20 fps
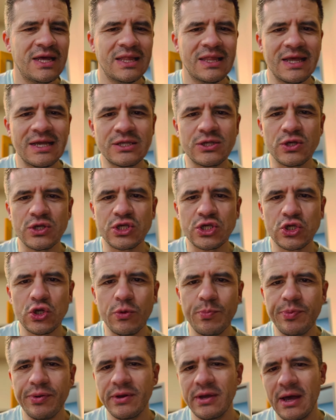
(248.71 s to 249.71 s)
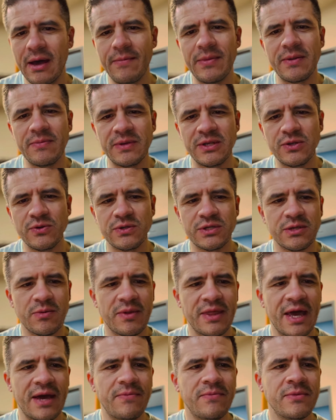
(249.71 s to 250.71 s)
Lentil soup. I'm going to be doing some
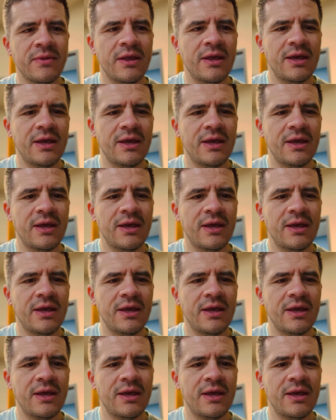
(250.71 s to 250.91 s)
of that.